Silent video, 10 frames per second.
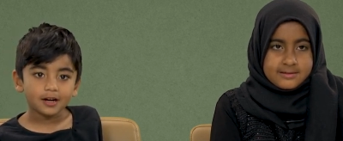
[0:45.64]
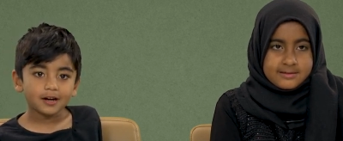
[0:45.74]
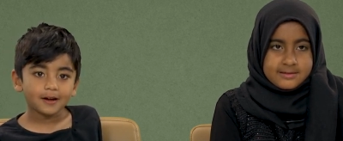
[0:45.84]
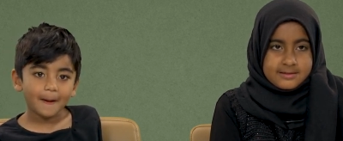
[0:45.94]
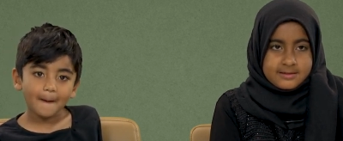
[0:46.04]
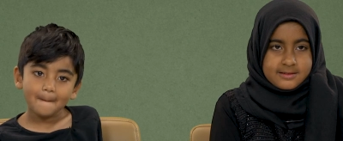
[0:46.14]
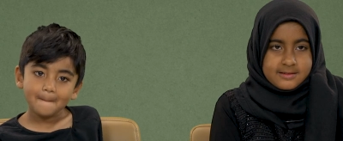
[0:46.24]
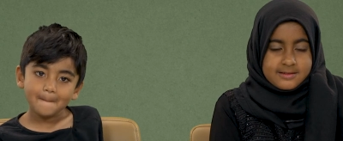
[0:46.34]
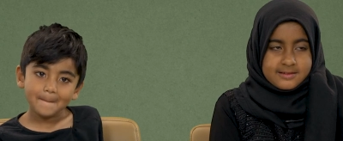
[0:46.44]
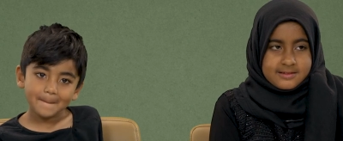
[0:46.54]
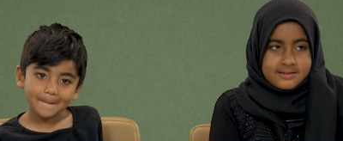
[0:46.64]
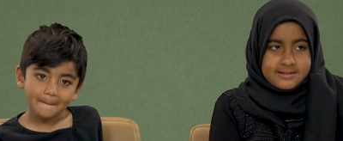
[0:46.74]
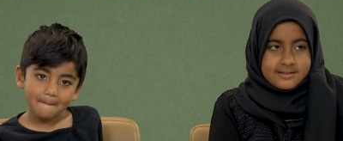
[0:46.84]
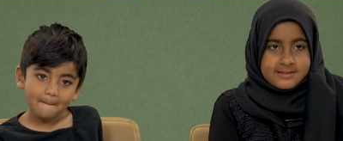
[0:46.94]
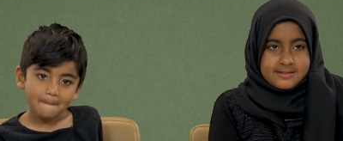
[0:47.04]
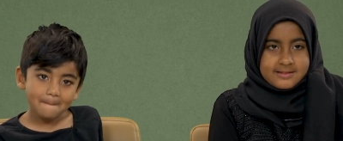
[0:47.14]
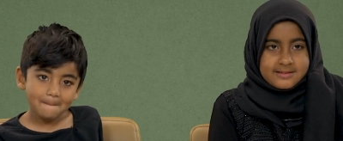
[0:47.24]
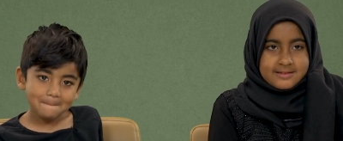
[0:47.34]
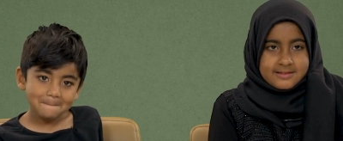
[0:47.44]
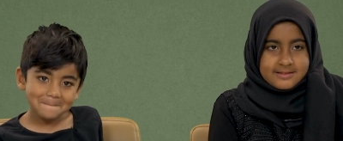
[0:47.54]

No one is speaking in this clip.